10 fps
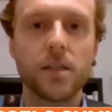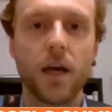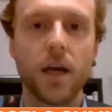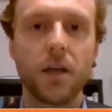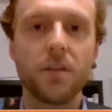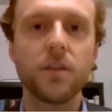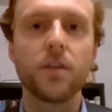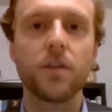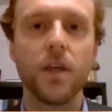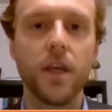And I think that
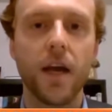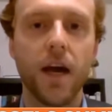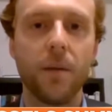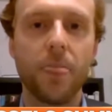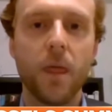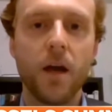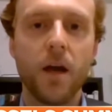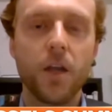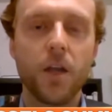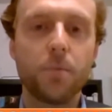the
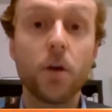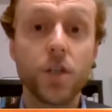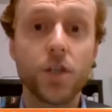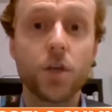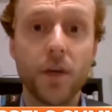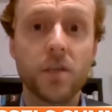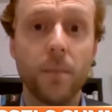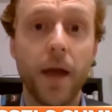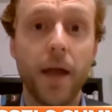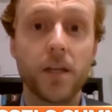approach that Theresa
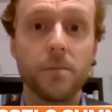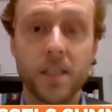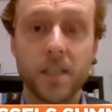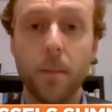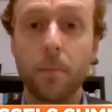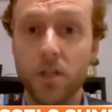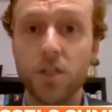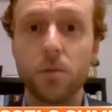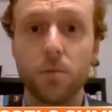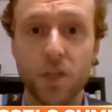May has basically been putting
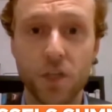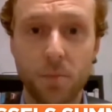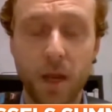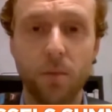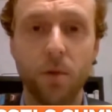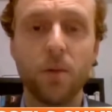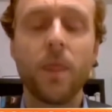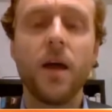to the British people